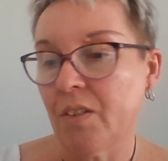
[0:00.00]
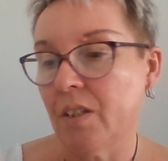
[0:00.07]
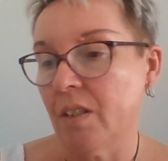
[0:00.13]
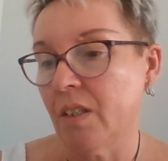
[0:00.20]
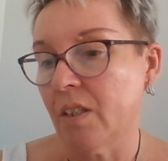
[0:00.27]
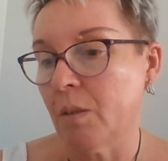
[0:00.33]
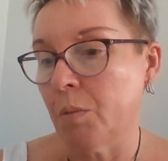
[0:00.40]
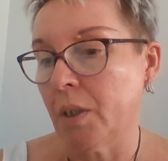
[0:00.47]
So
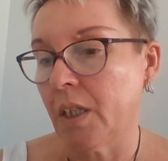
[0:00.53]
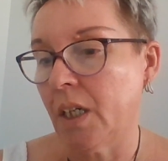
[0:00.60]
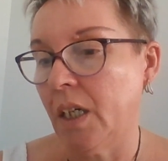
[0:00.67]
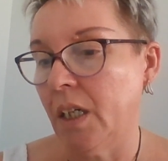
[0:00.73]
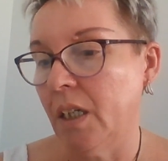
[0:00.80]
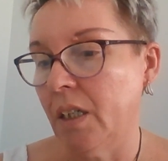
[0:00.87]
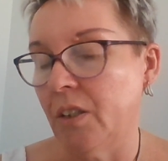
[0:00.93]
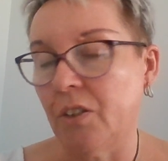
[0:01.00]
this one
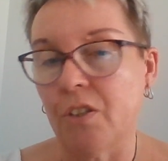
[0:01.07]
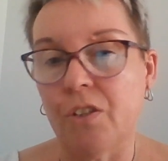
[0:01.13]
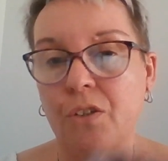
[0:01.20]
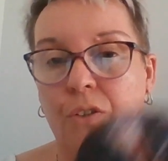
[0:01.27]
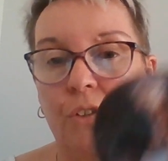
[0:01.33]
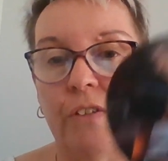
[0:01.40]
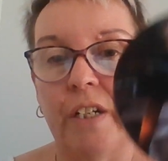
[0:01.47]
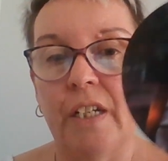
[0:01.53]
here is
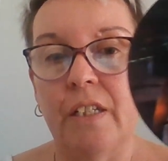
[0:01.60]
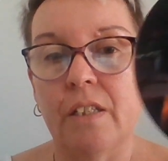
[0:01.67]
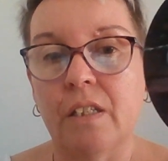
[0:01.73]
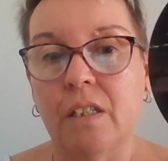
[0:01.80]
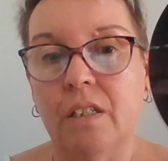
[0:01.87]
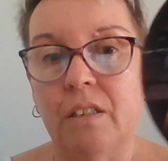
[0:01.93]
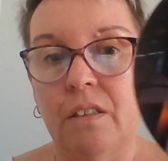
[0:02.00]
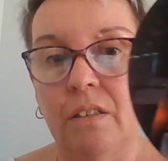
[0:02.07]

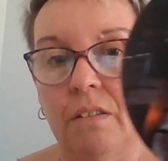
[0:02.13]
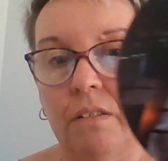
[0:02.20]
Thuraz.